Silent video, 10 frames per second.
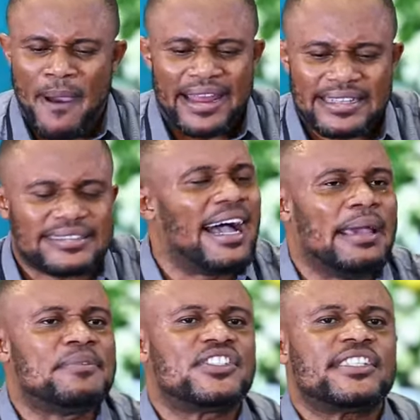by the
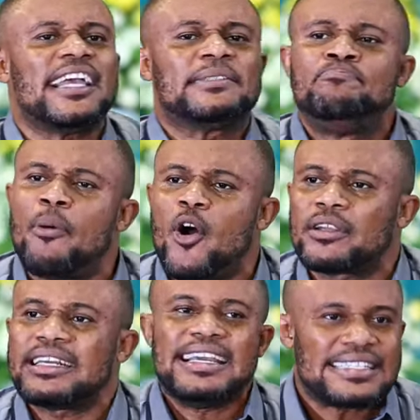time church
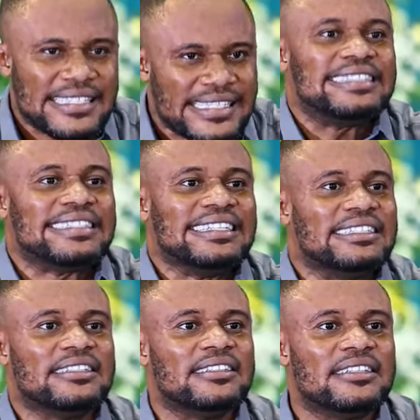board is sitting,